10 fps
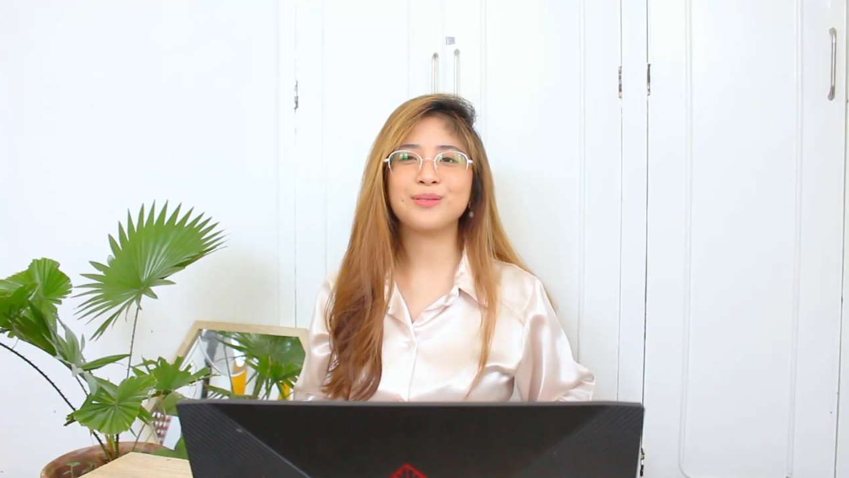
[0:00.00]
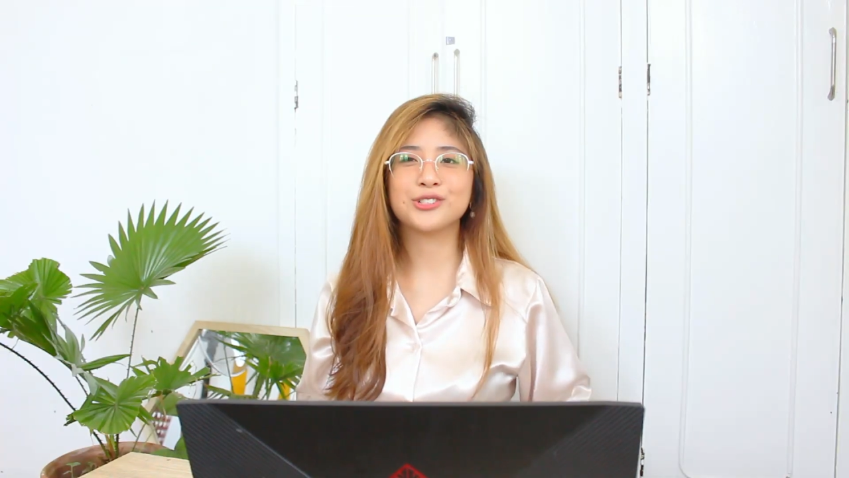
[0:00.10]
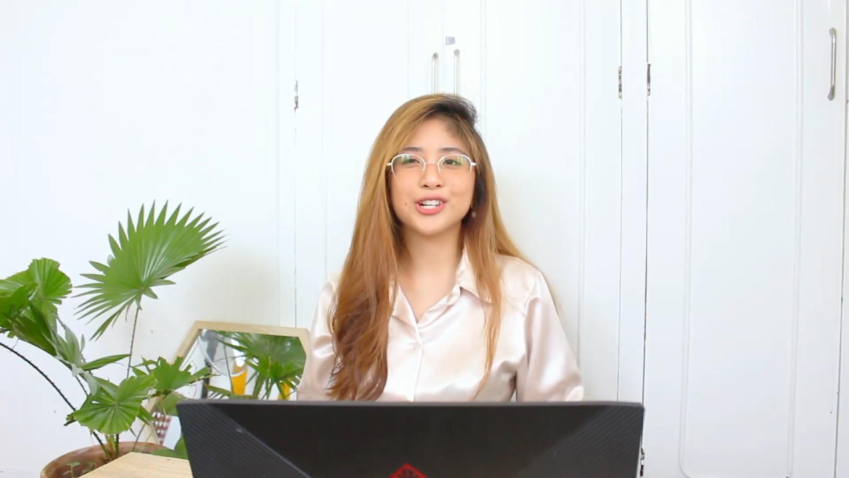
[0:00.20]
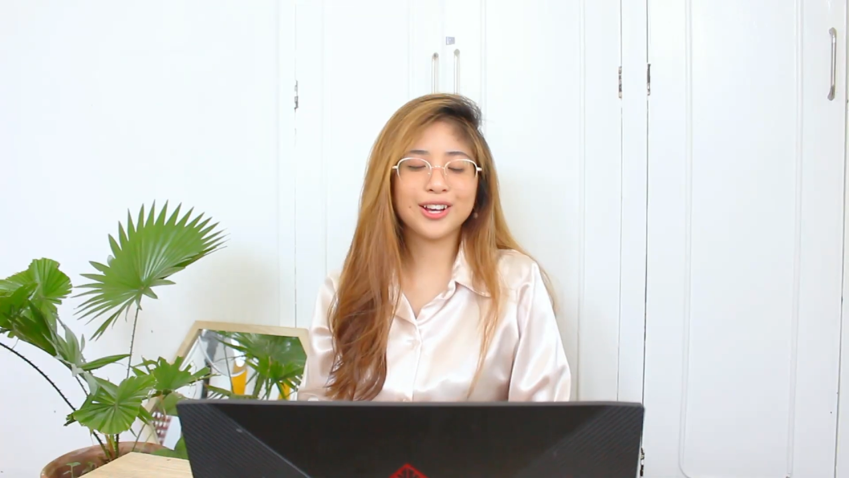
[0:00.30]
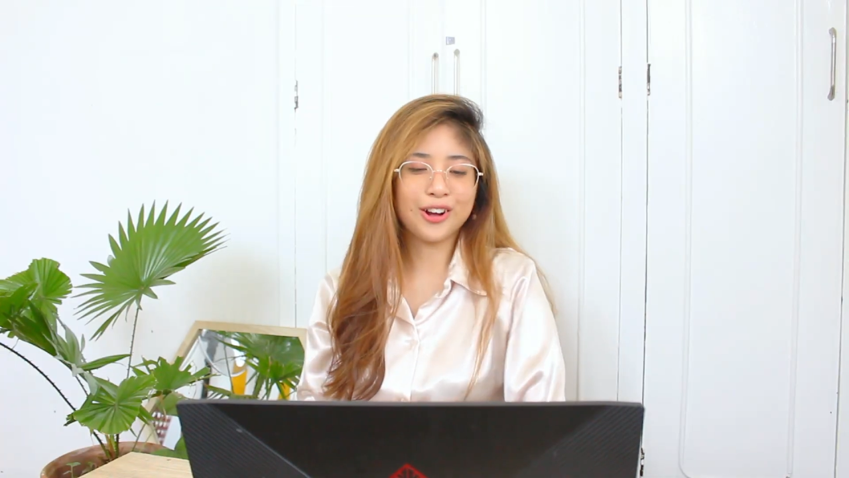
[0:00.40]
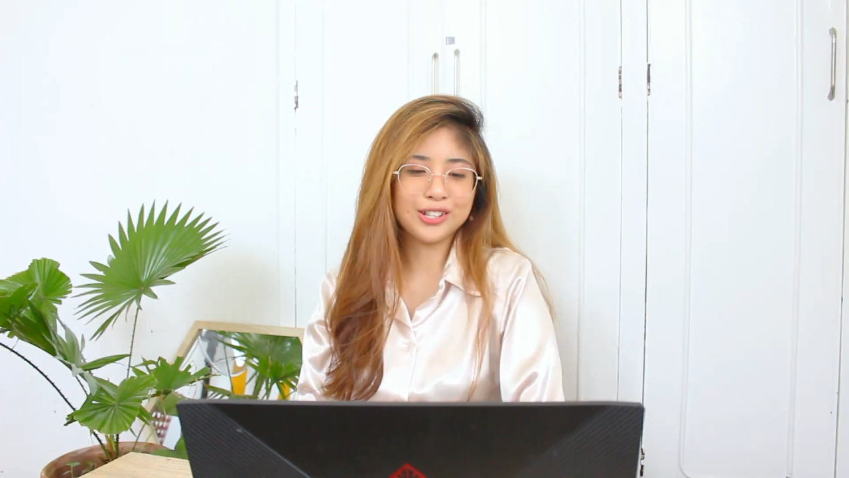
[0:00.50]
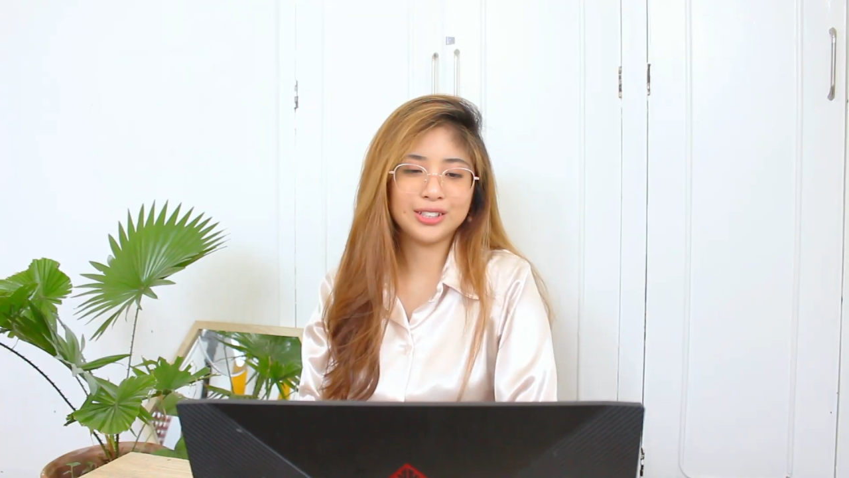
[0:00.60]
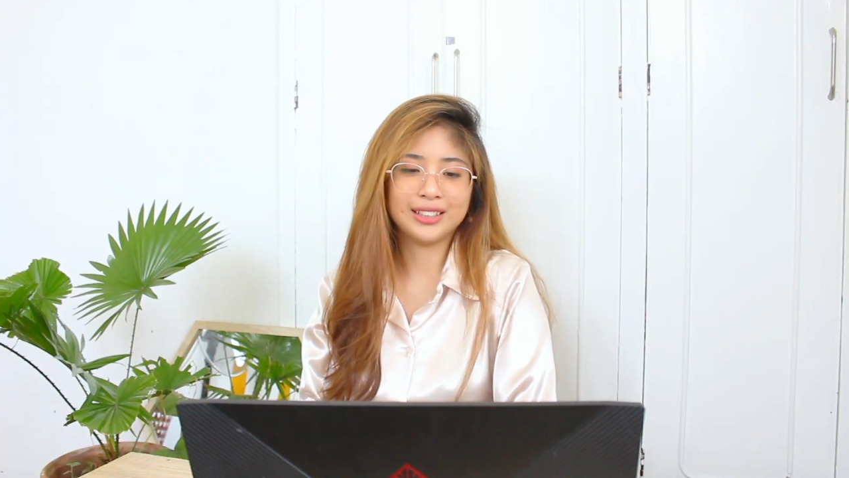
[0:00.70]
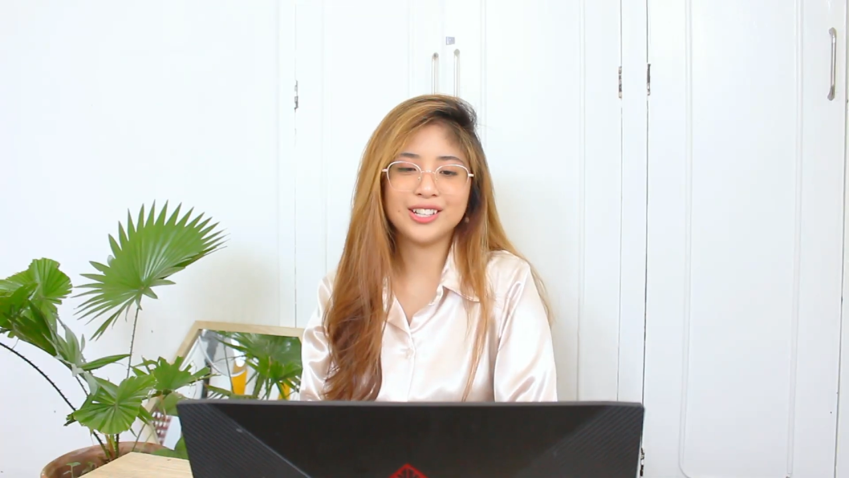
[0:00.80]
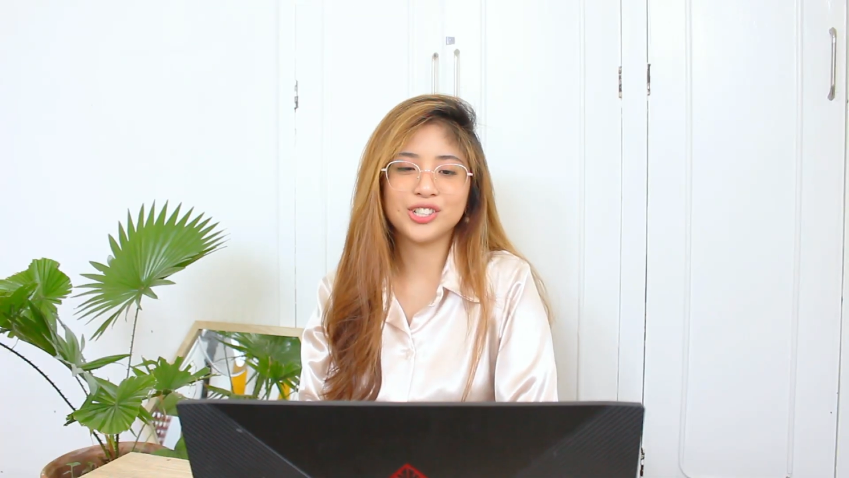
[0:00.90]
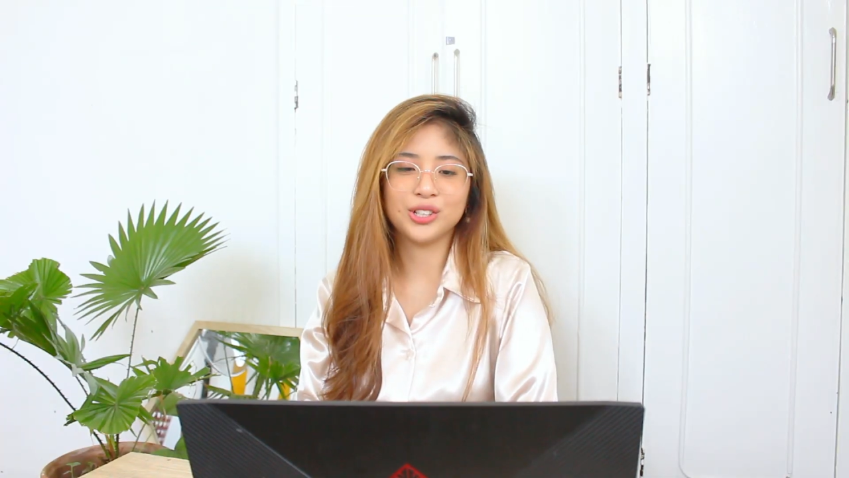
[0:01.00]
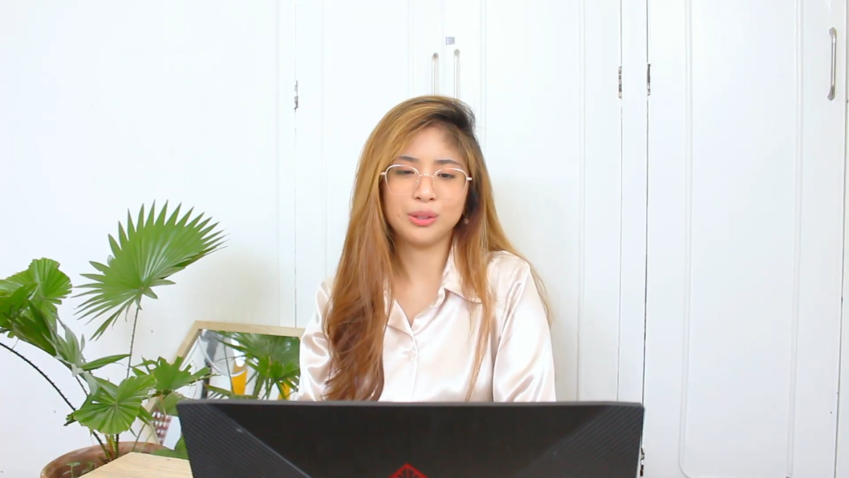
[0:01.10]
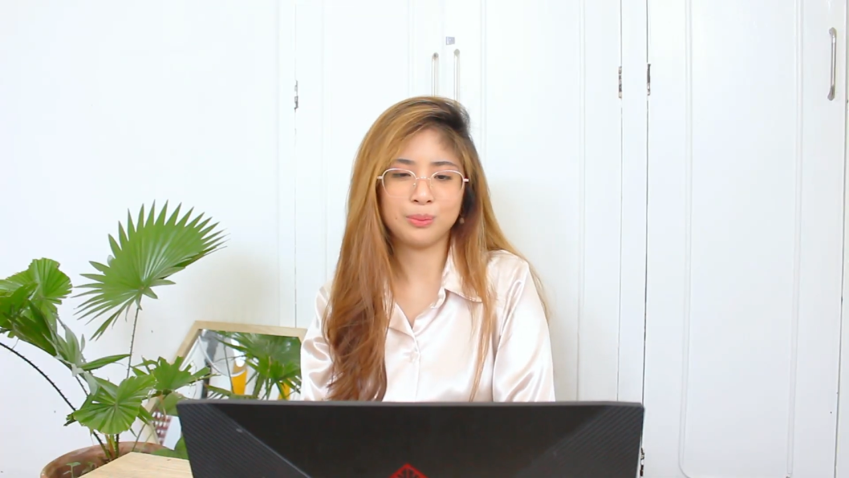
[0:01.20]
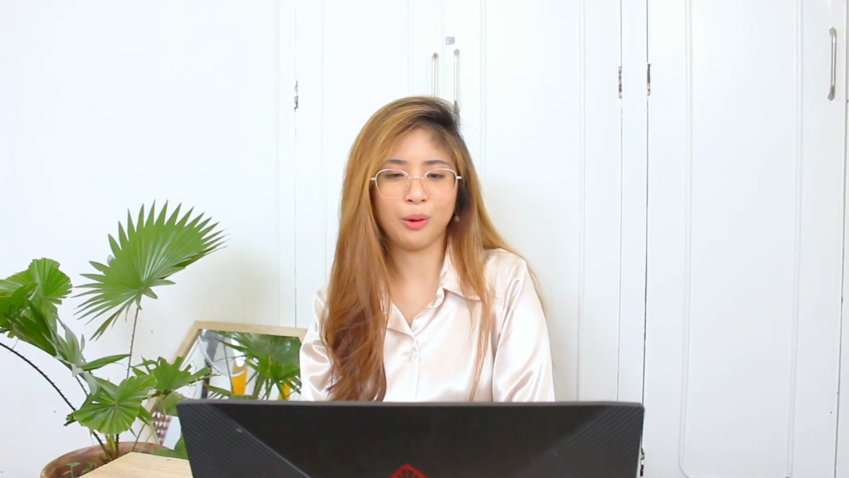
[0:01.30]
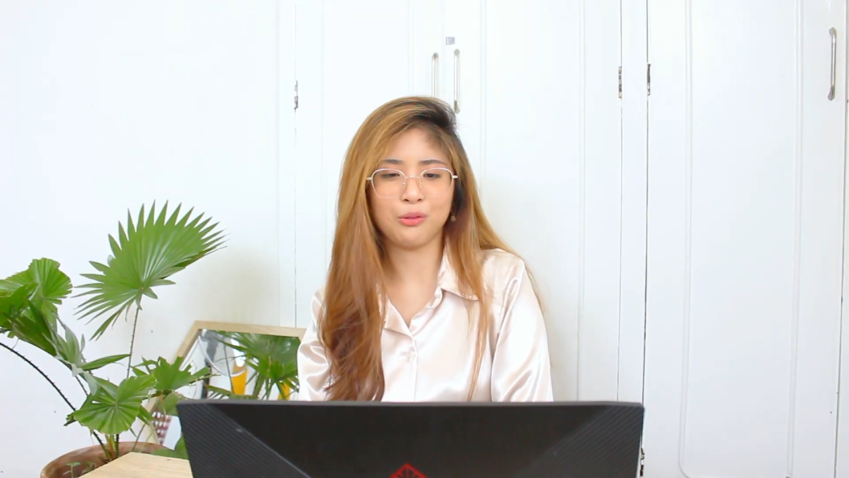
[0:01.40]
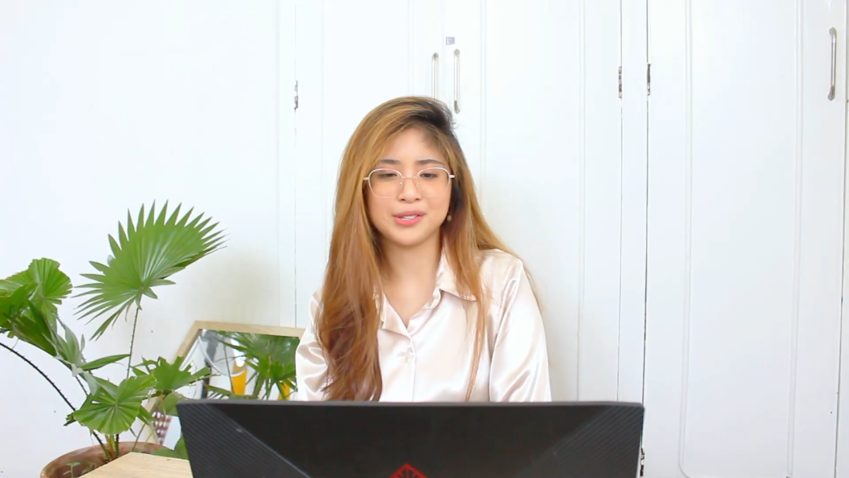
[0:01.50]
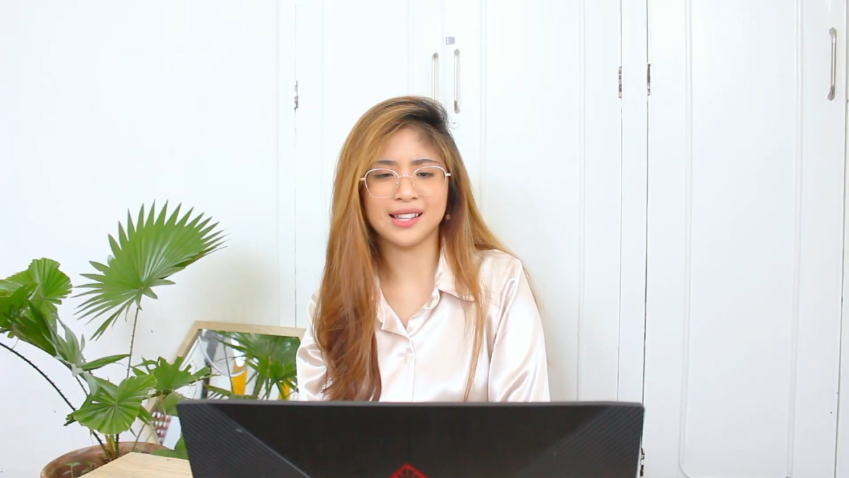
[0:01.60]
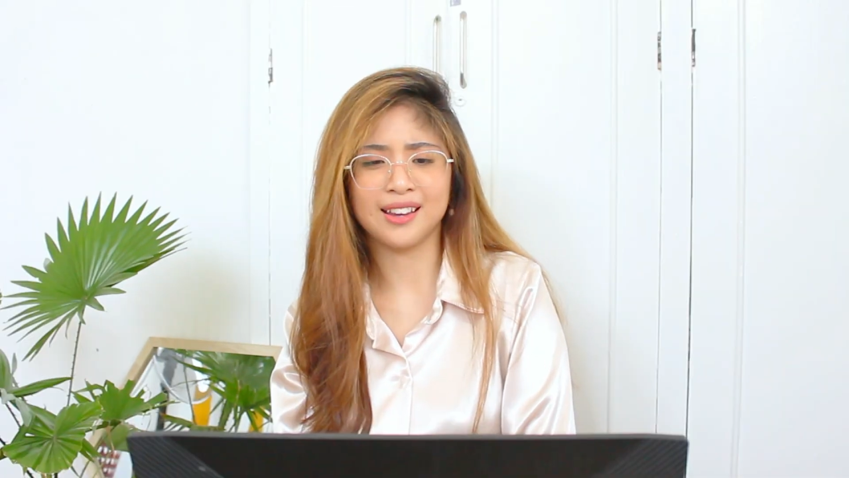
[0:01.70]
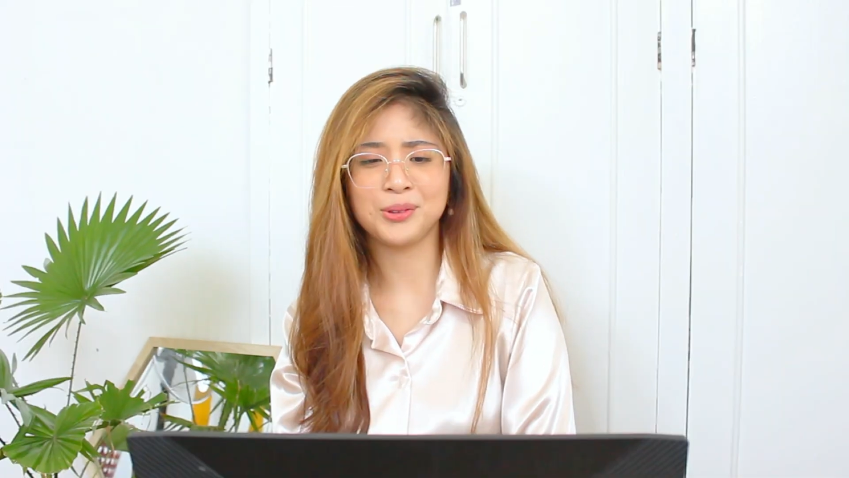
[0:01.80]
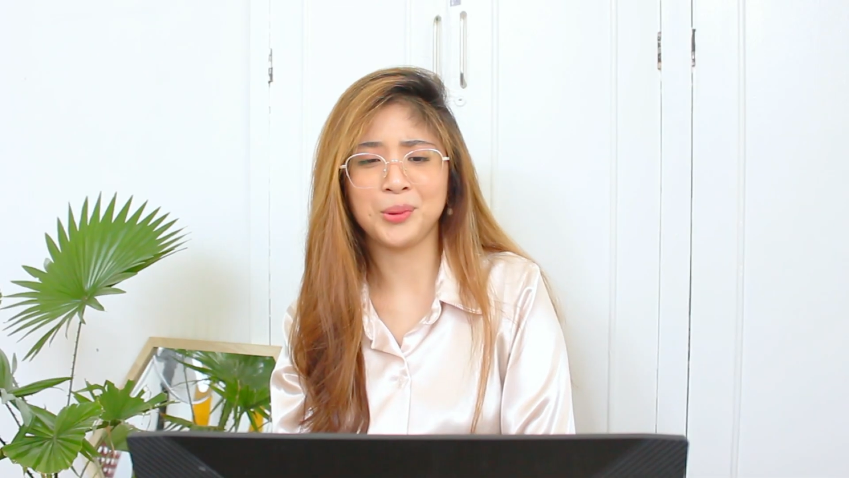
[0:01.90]
During consultation, the prof was
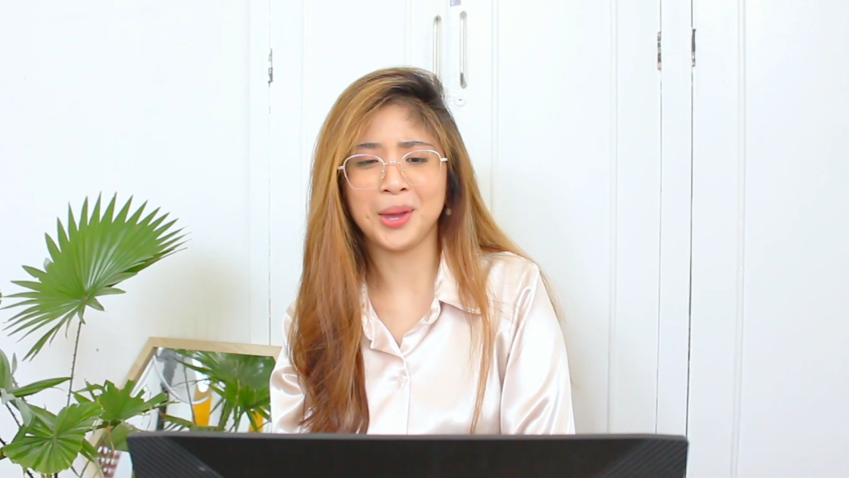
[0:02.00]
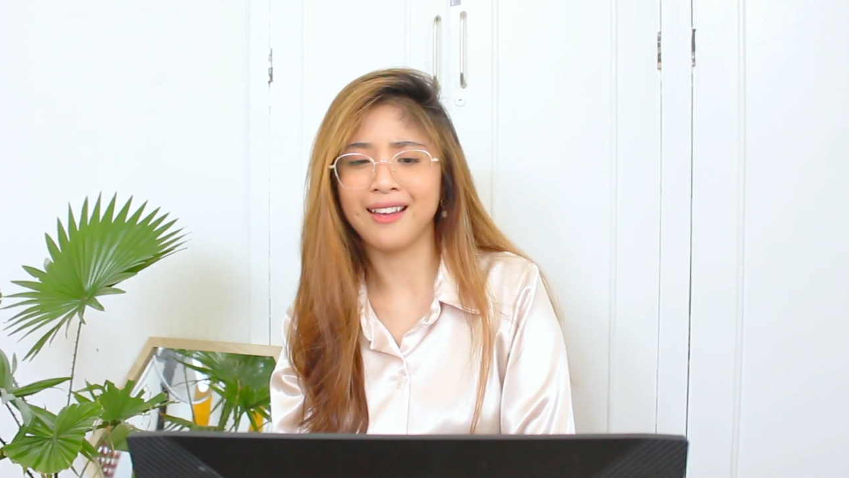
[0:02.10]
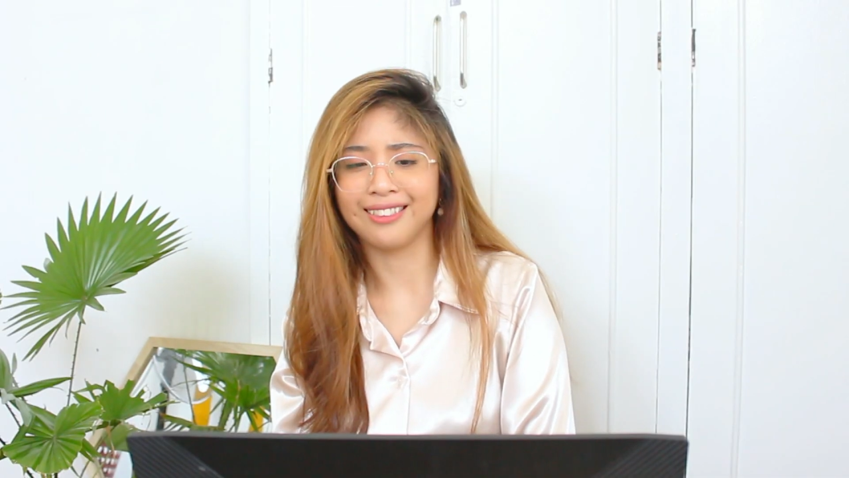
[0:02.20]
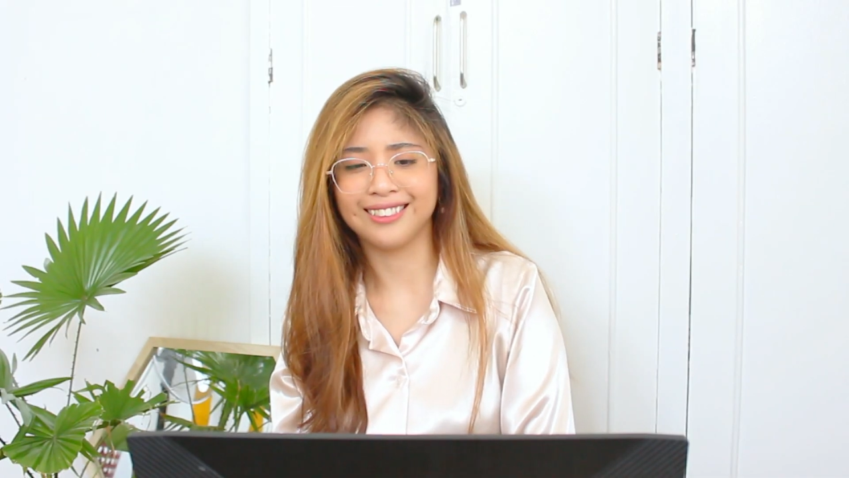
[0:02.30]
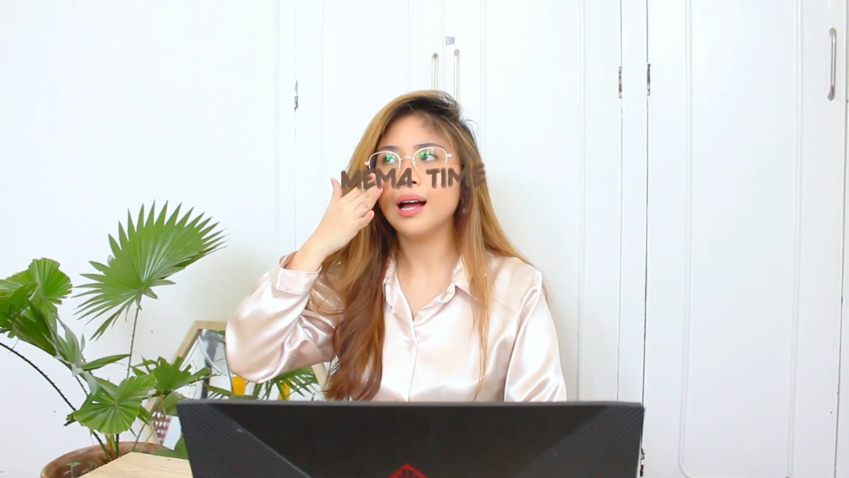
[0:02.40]
like, ano yan?